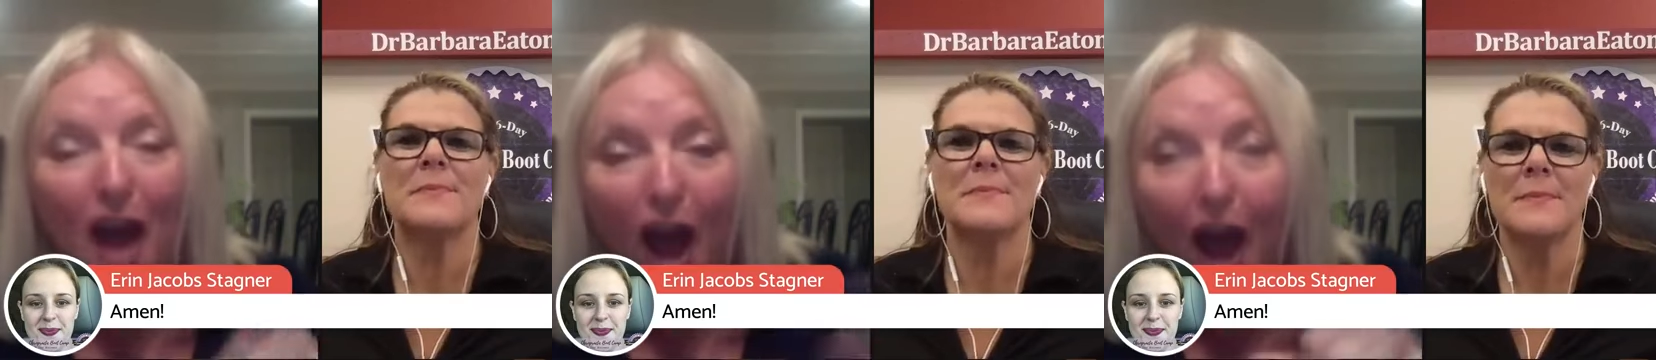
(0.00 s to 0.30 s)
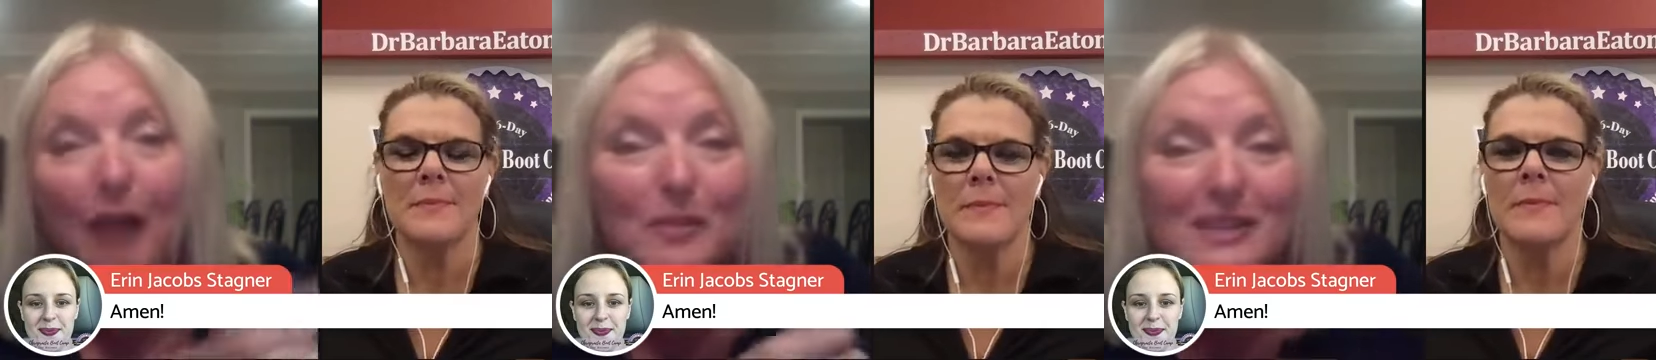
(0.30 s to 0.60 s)
Speaker 1: I
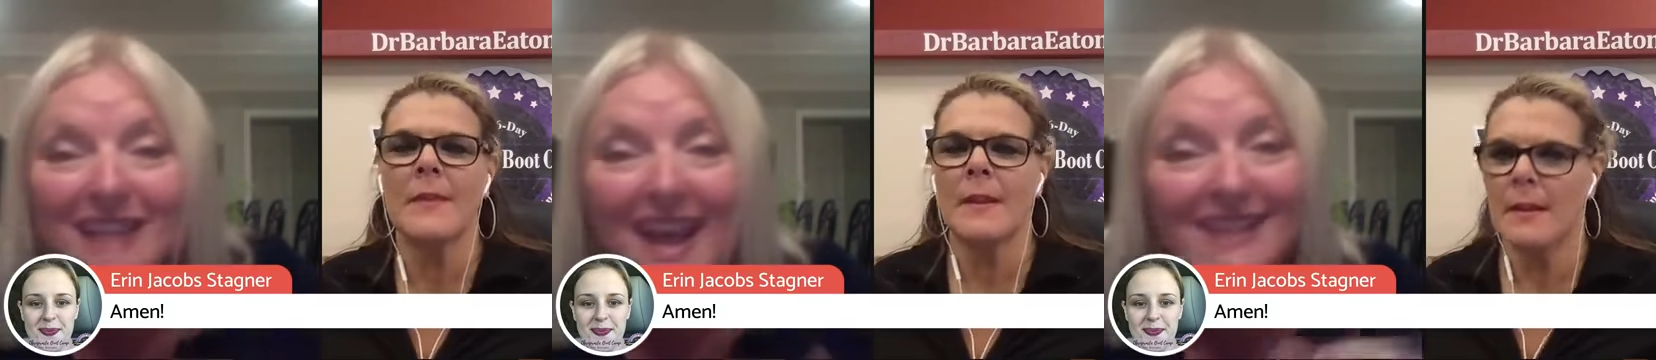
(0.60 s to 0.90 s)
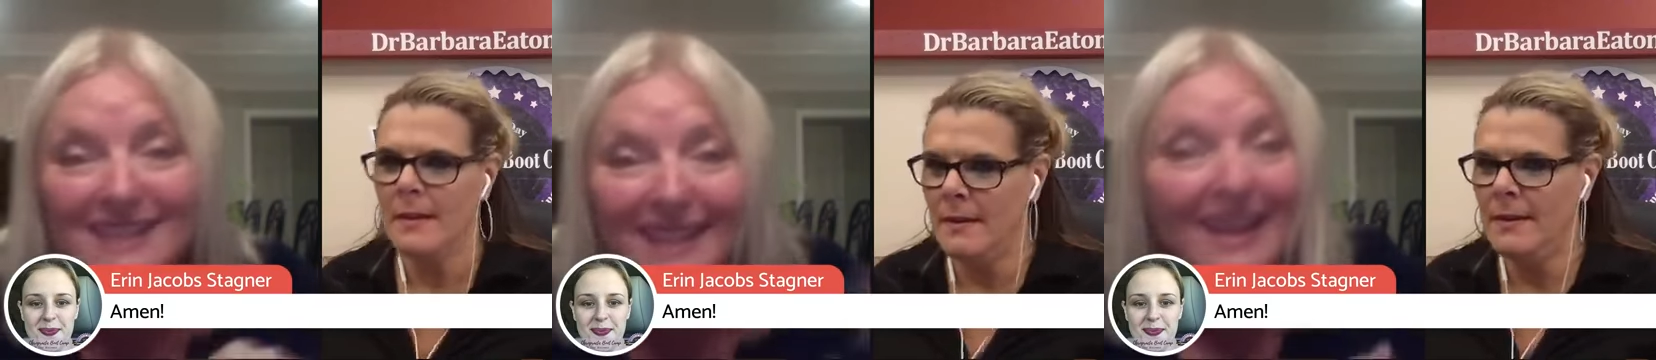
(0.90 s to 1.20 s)
was
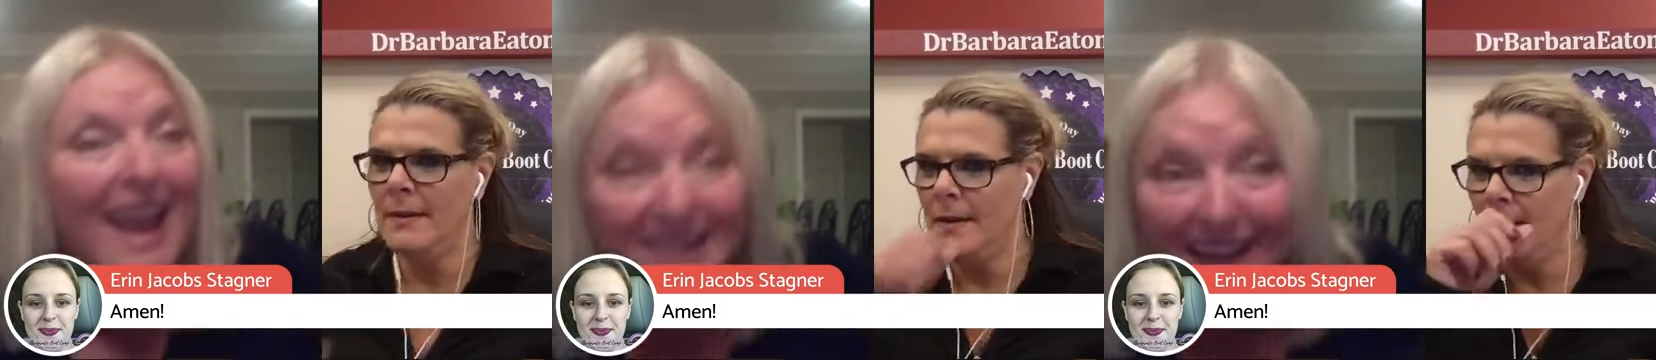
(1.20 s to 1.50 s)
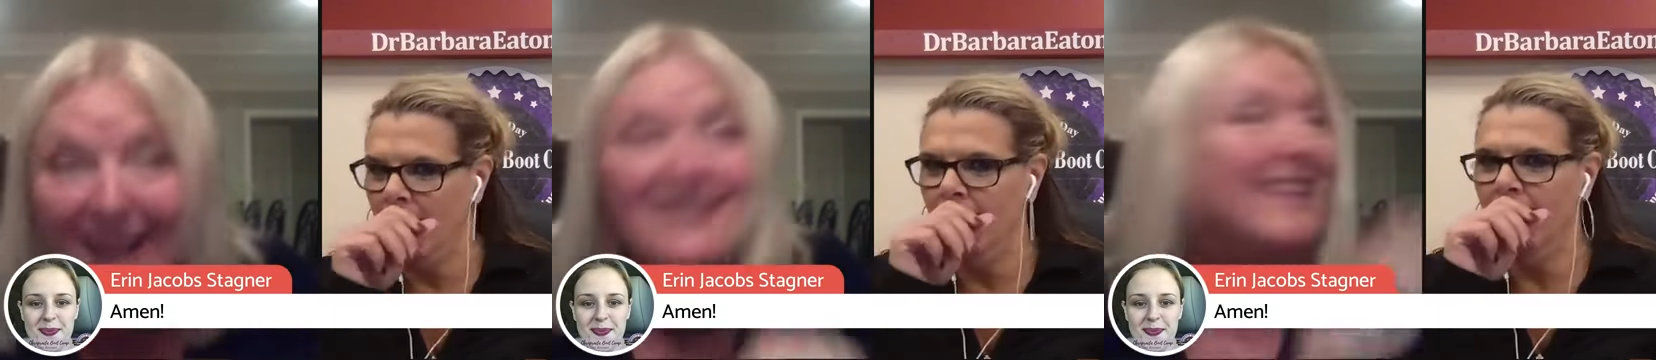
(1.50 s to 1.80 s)
dancing and
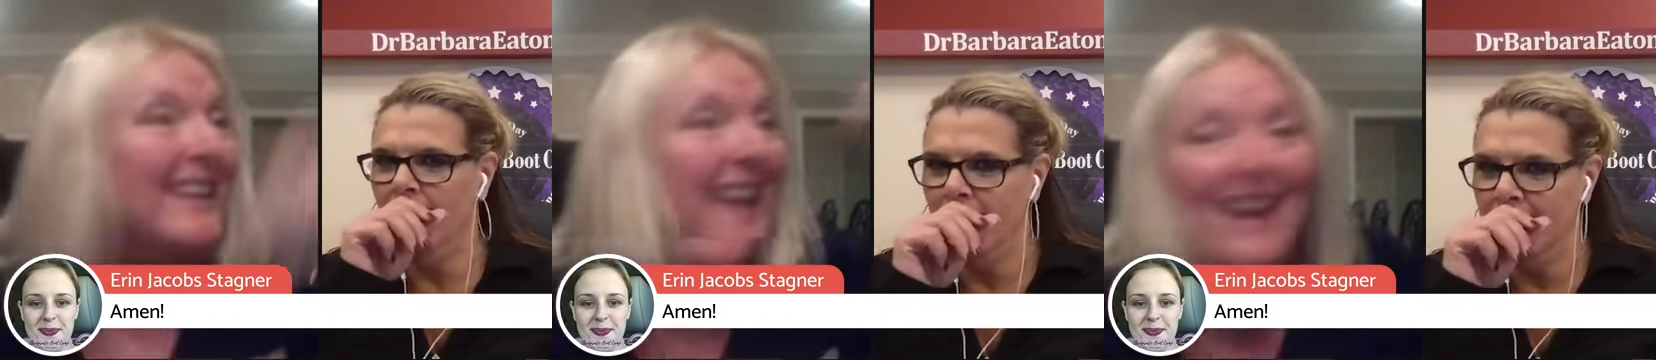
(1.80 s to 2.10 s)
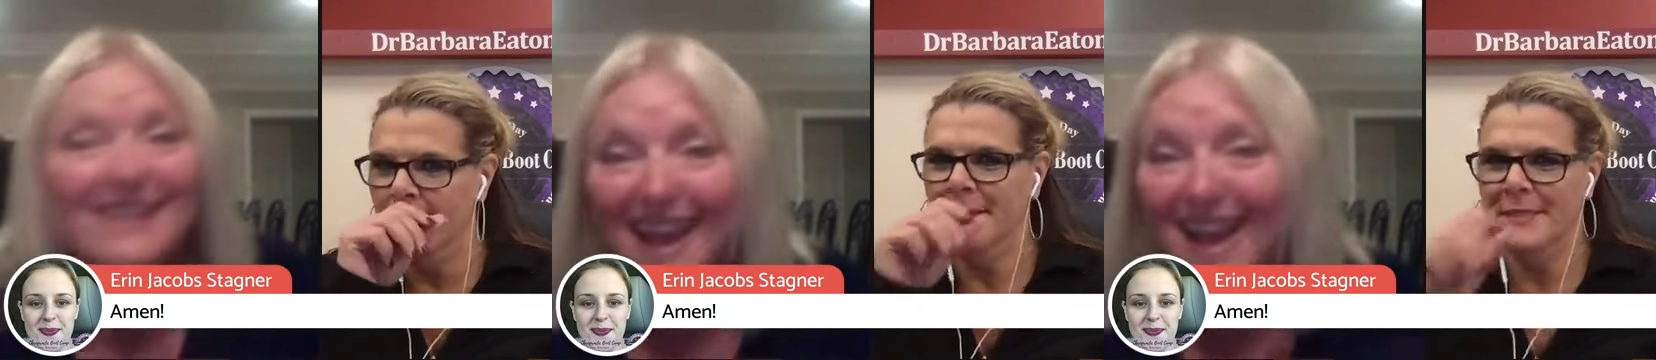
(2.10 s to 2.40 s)
dancing and
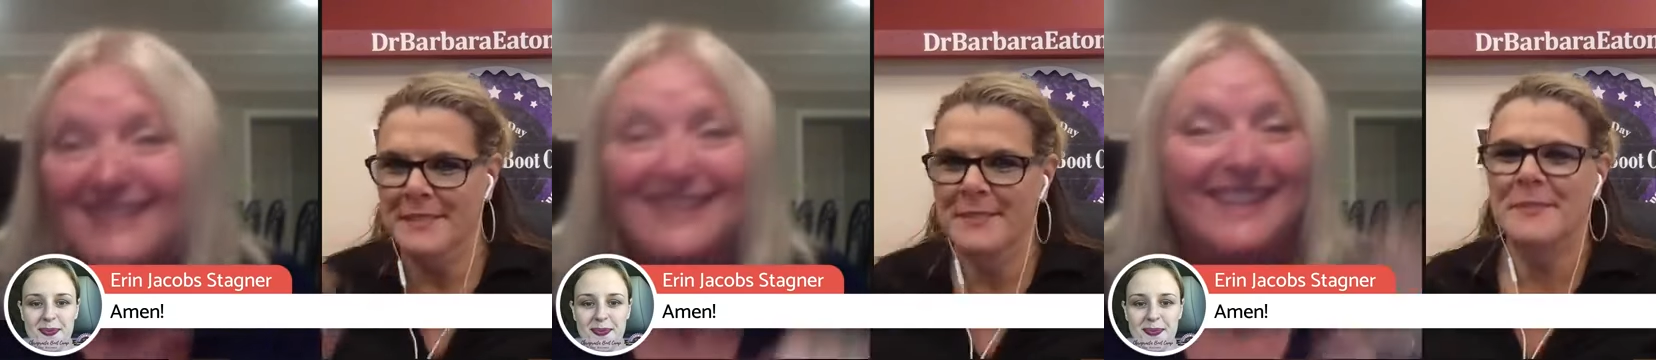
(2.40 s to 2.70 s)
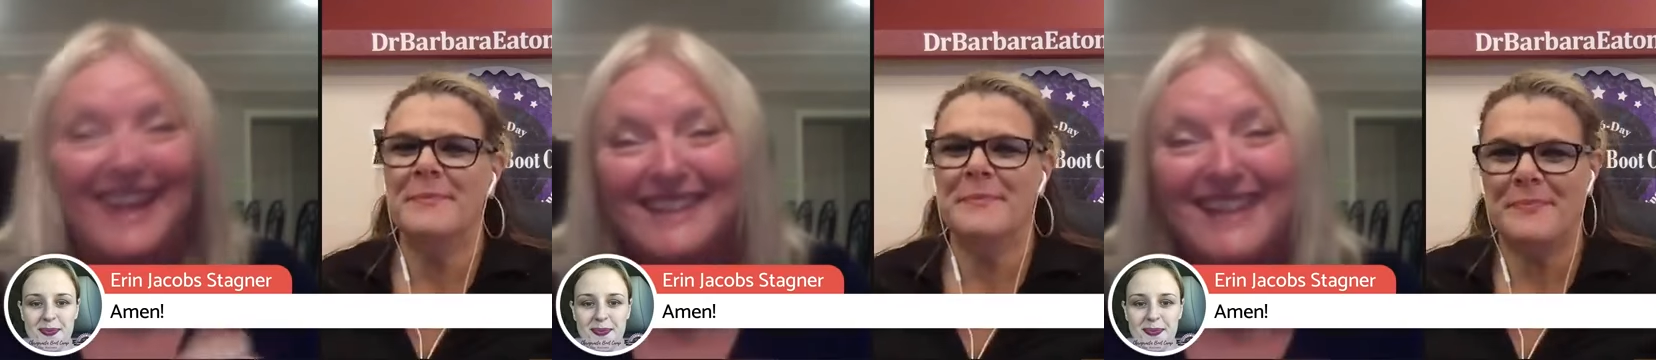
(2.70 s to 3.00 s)
dancing
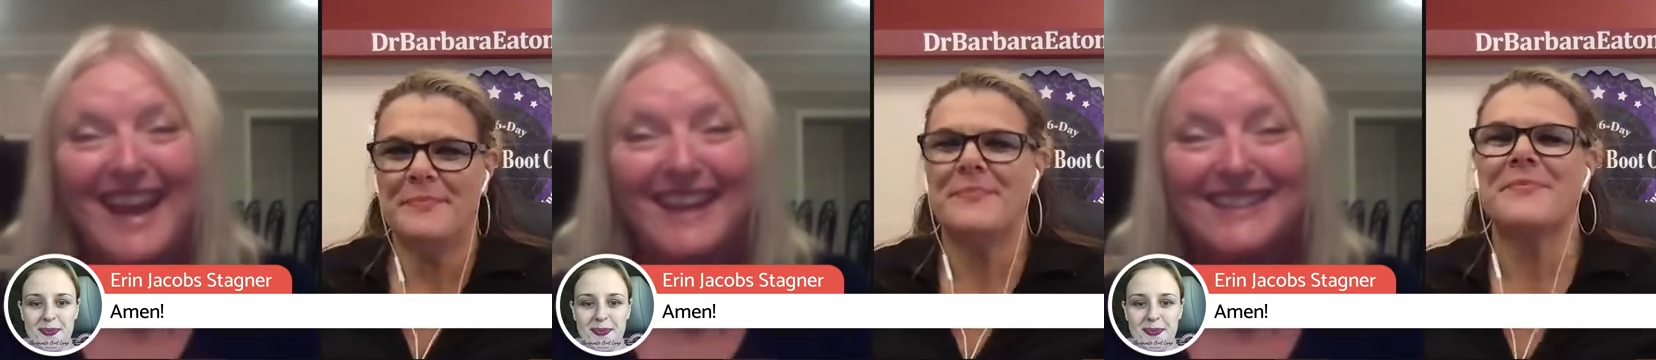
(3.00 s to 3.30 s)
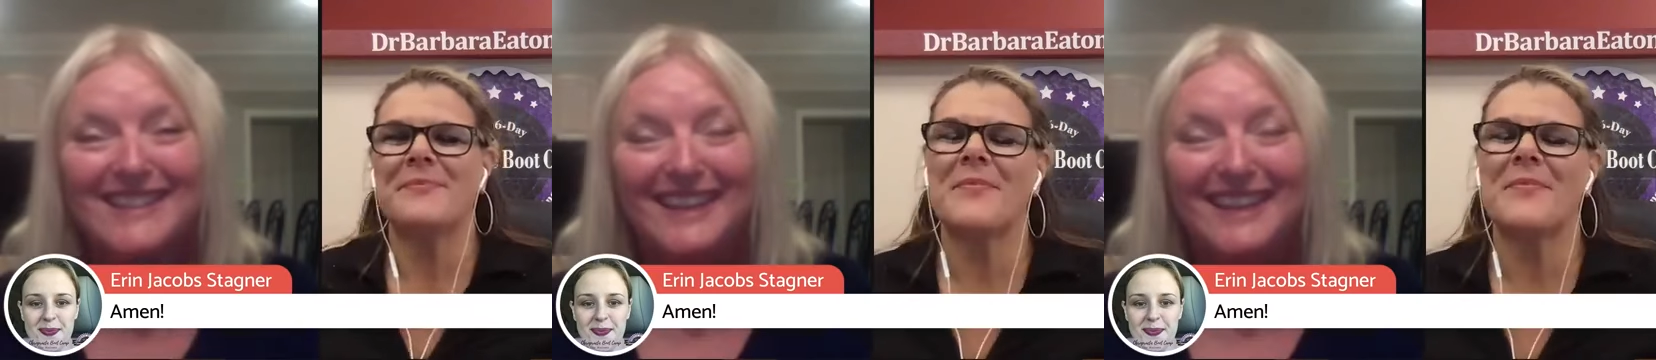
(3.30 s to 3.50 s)
and dancing.